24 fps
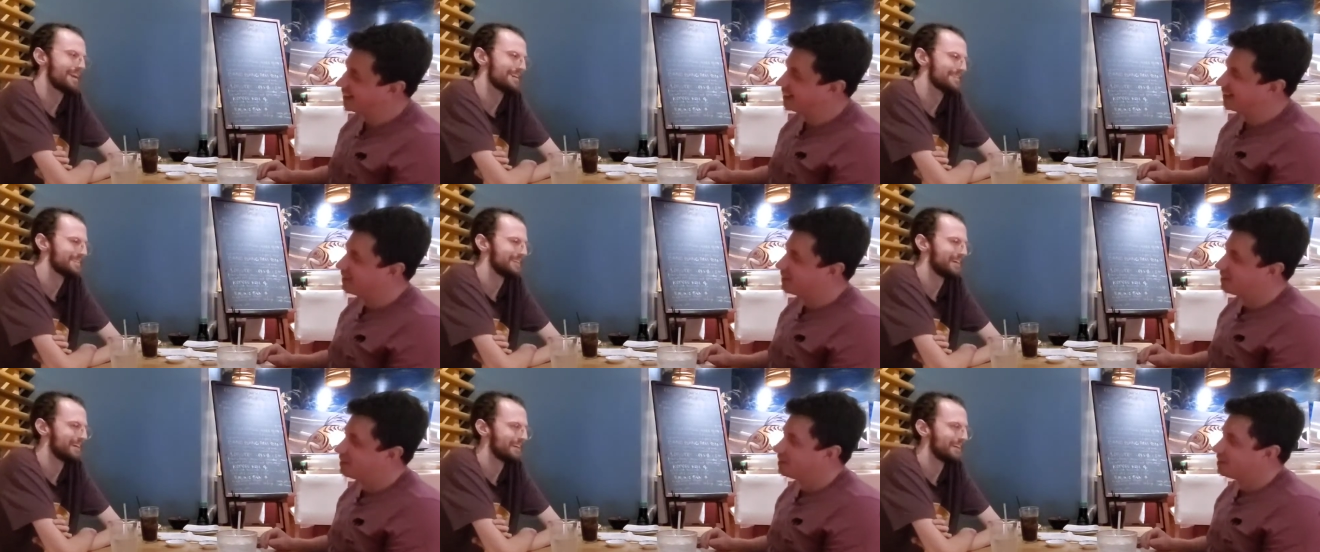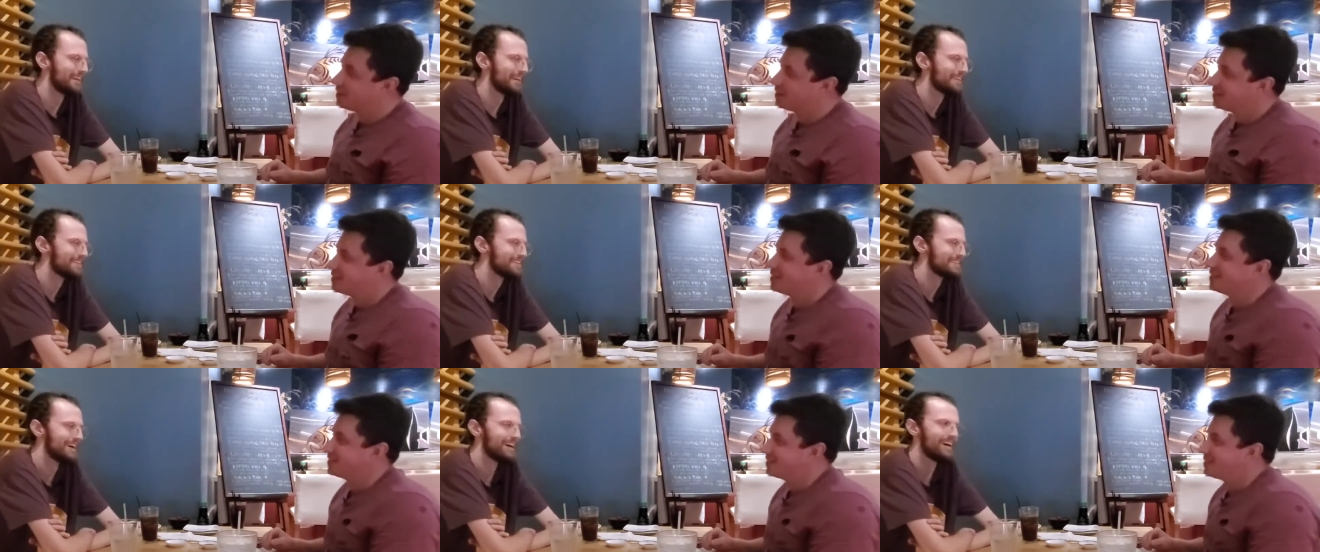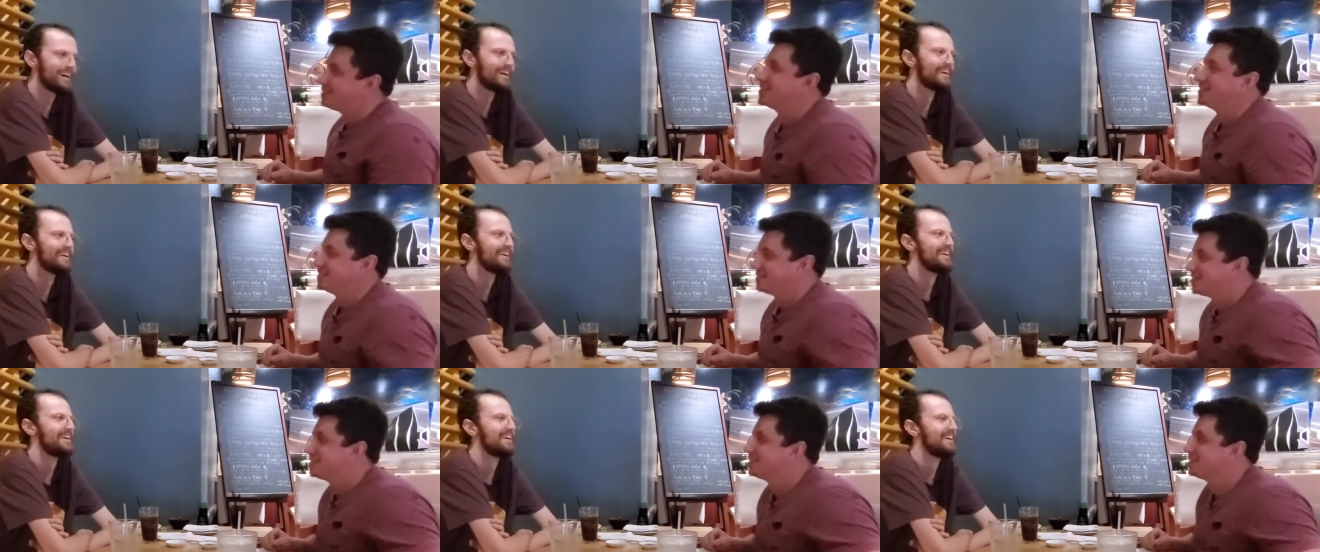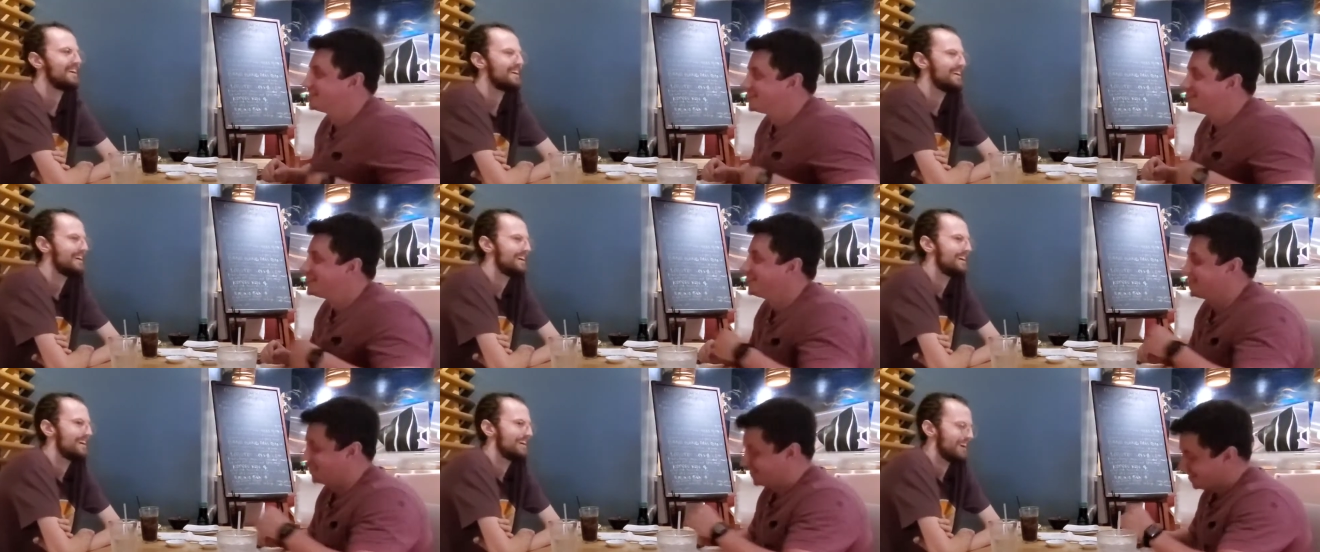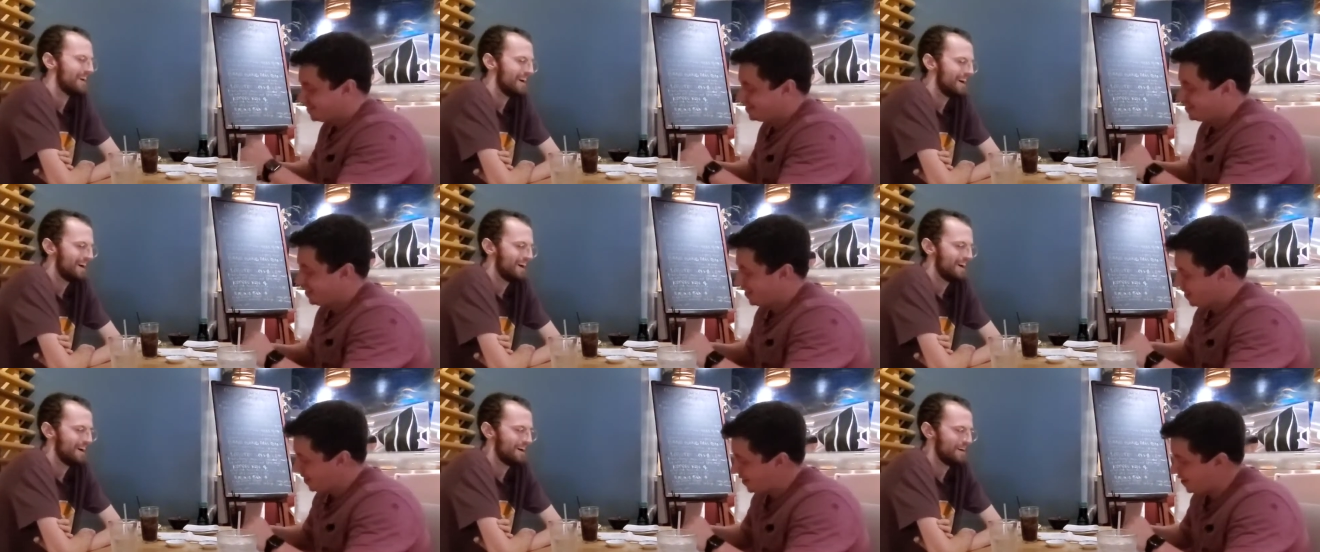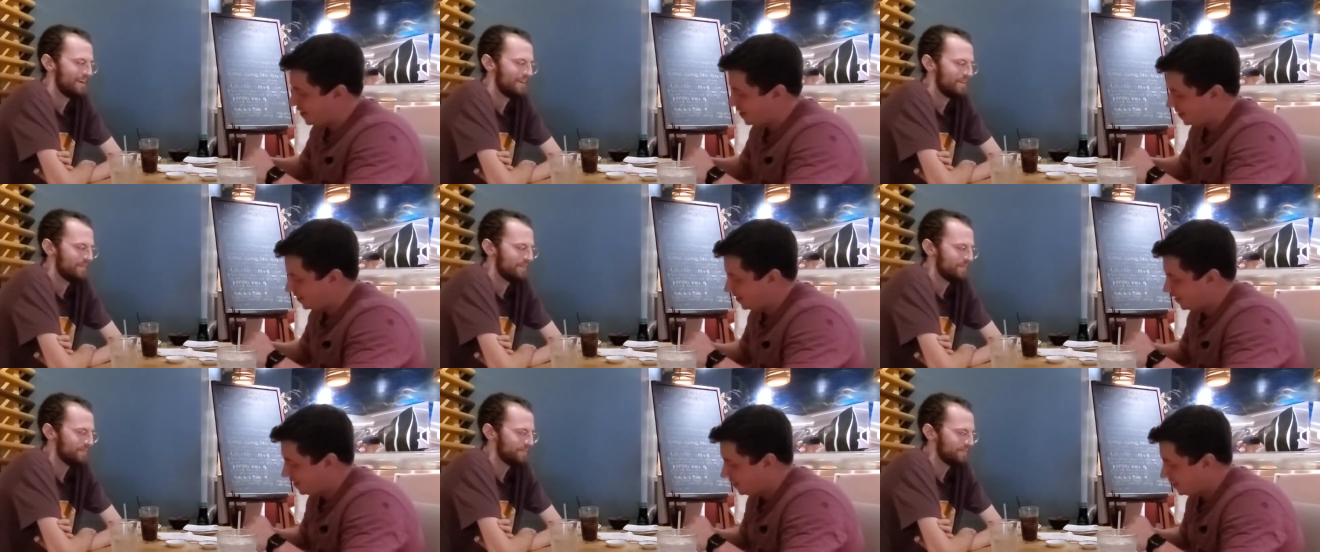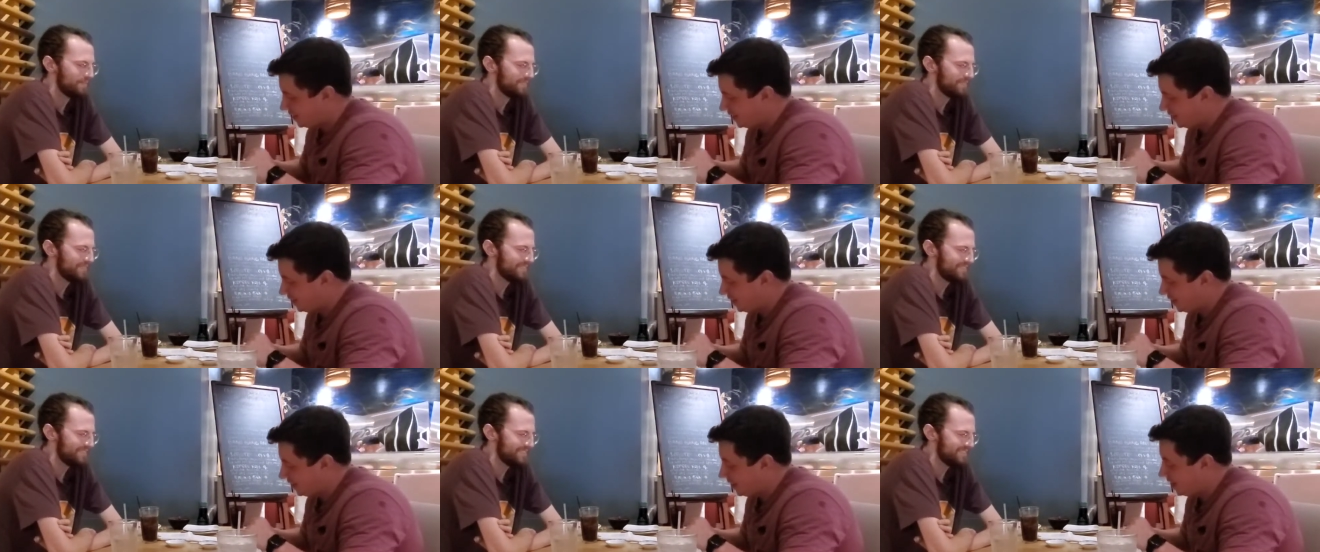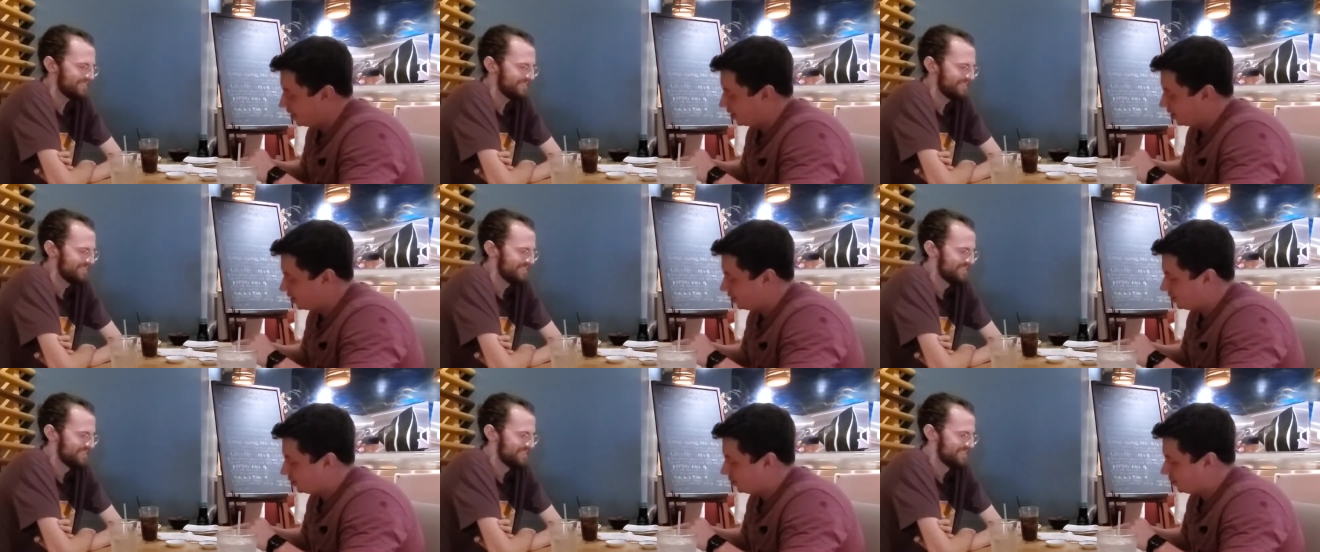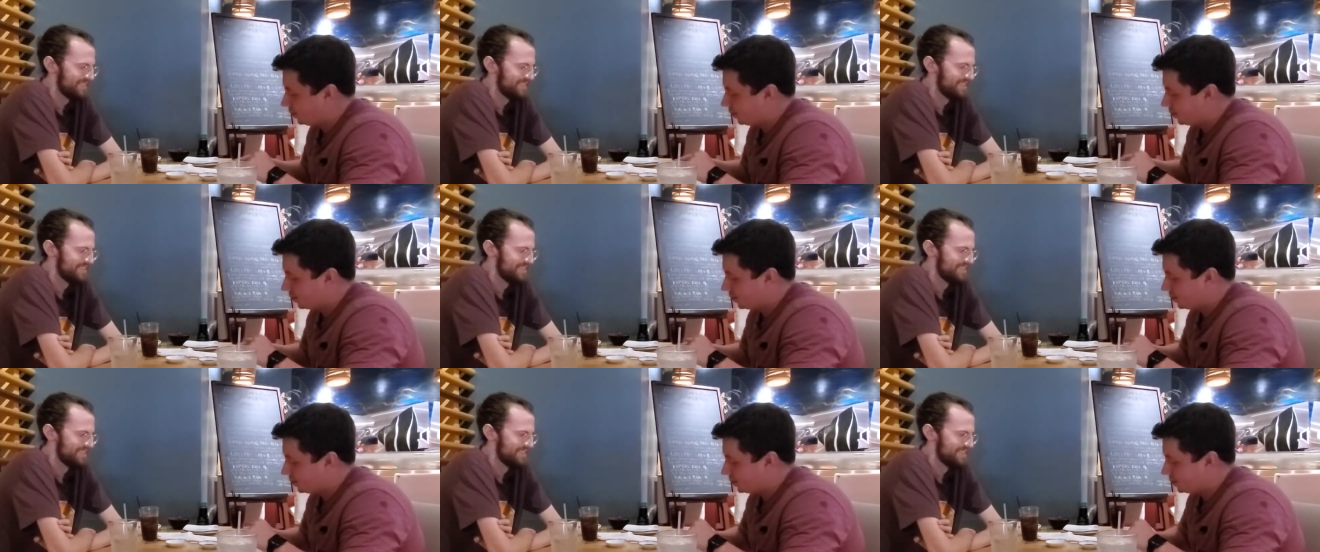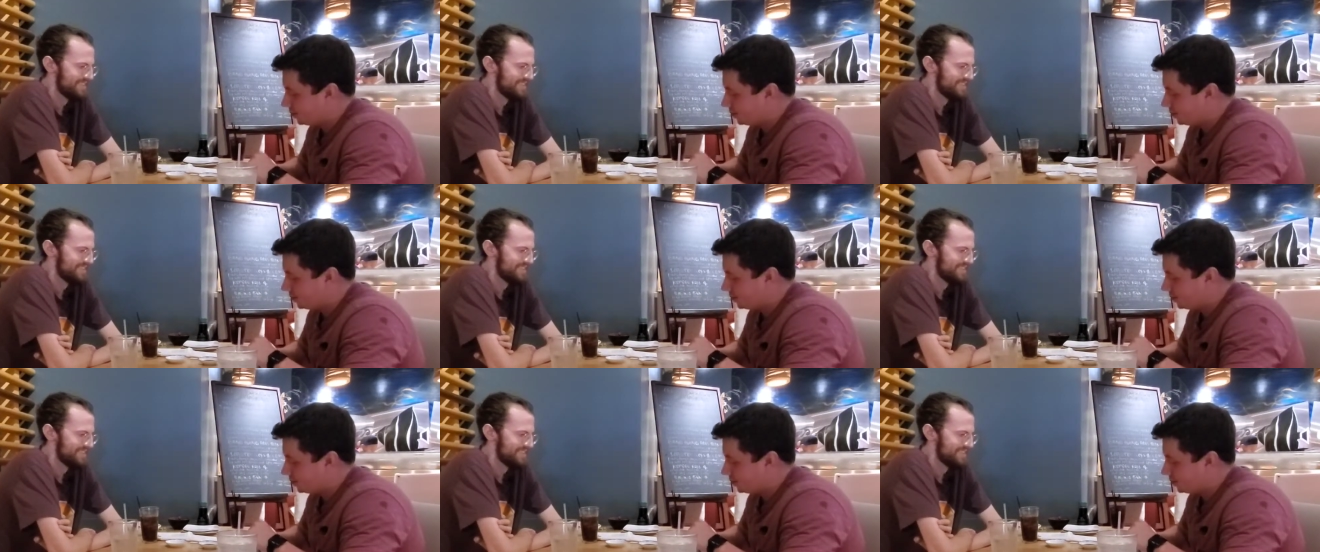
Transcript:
Speaker 1: kind of silly. So I like it. I'm not a good look.